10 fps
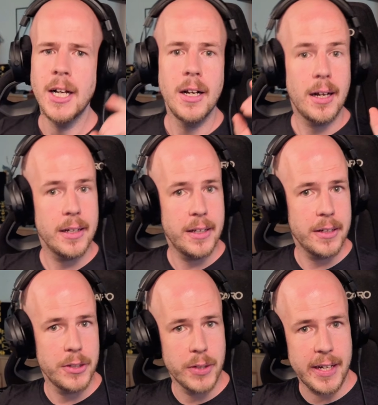I
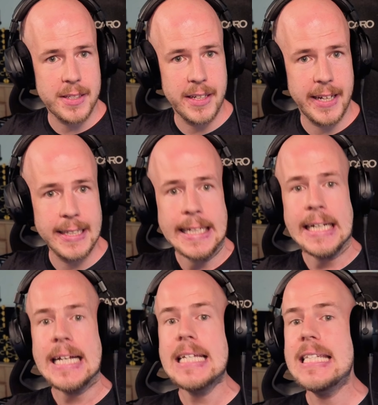hear you ask again.
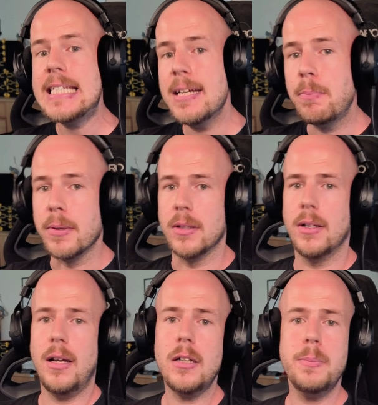Simple,
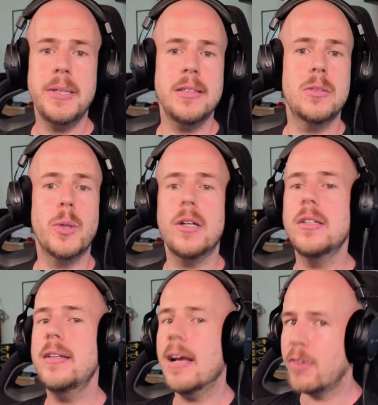lock pins were
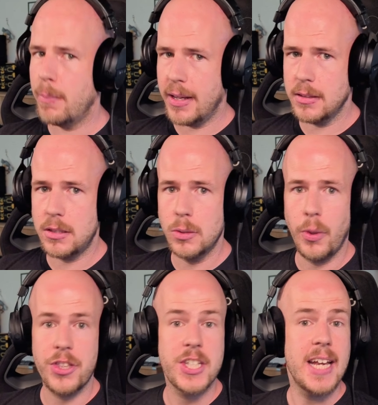never meant to
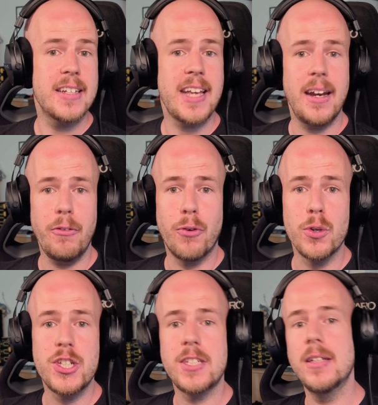withstand any
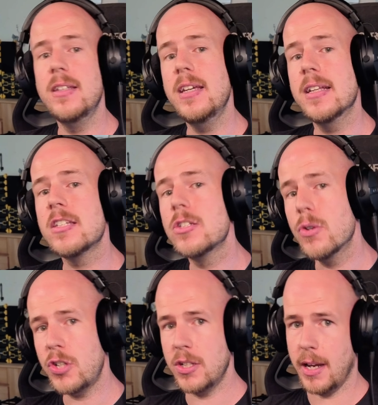forces in the
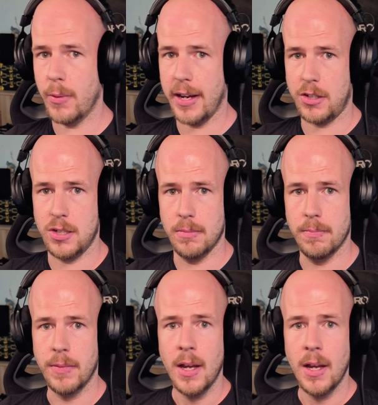insertion direction.